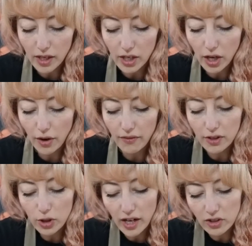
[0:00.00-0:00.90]
You know, if you
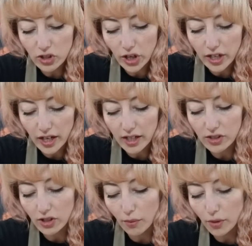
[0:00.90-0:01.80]
try and turn it and
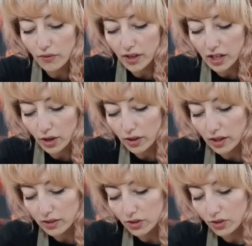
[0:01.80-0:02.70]
it's not moving, you know that
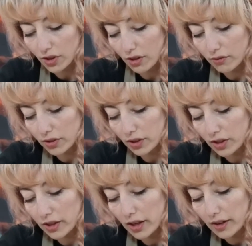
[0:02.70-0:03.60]
that's stuck on real good.